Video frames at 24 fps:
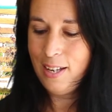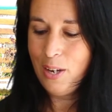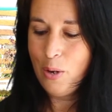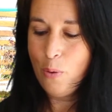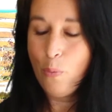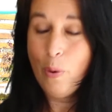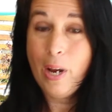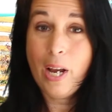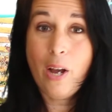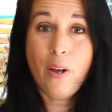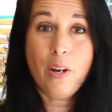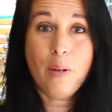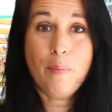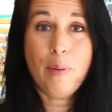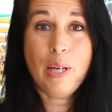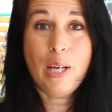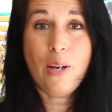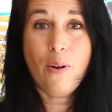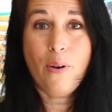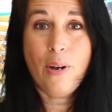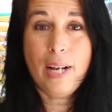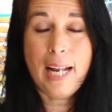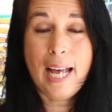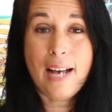We're going to be
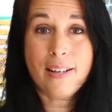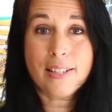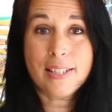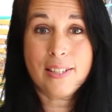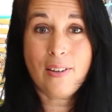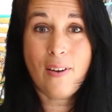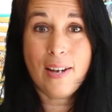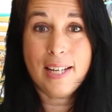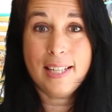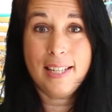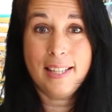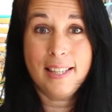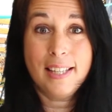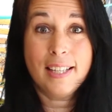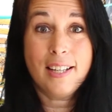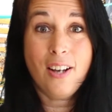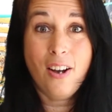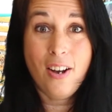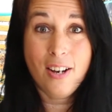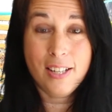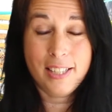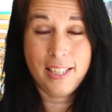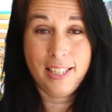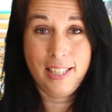going outside in the
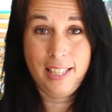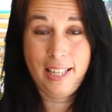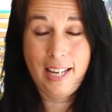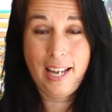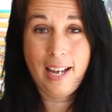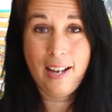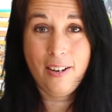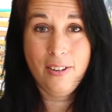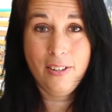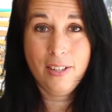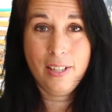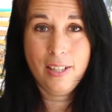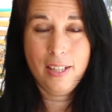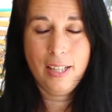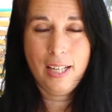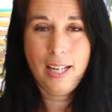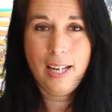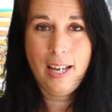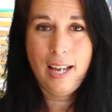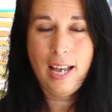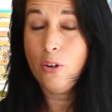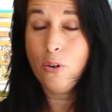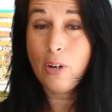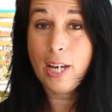garden now,
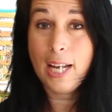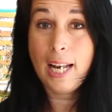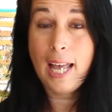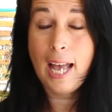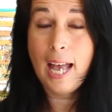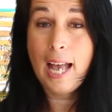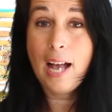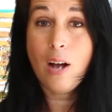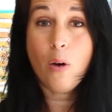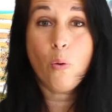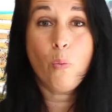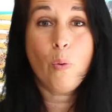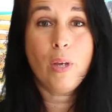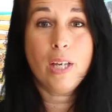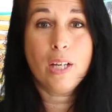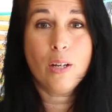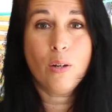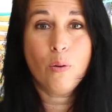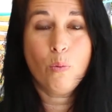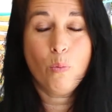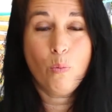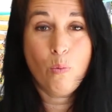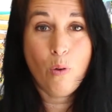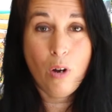looking at how we
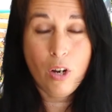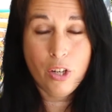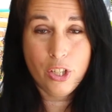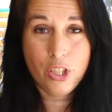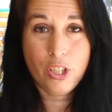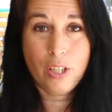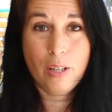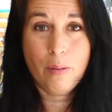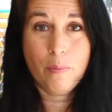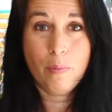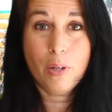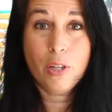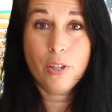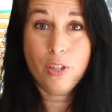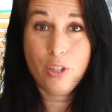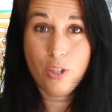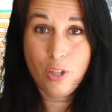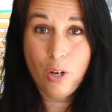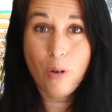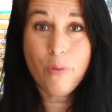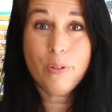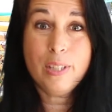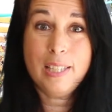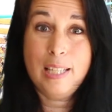can worship the
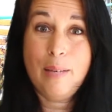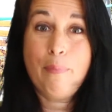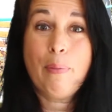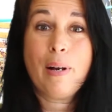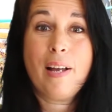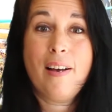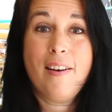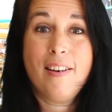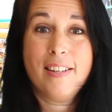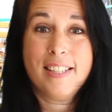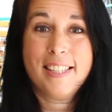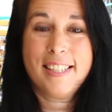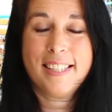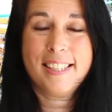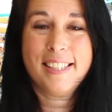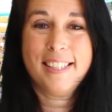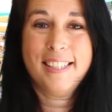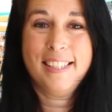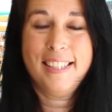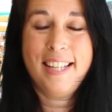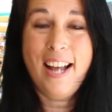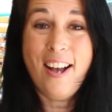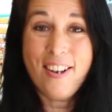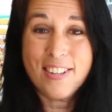Tulasi plant.
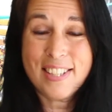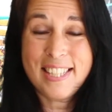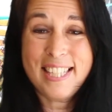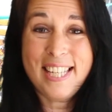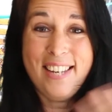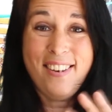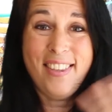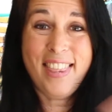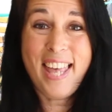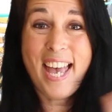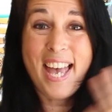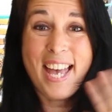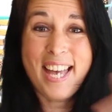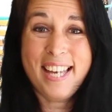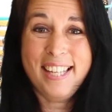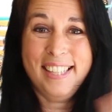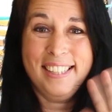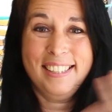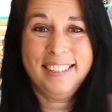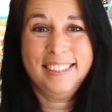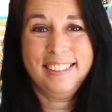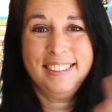I'll see you there.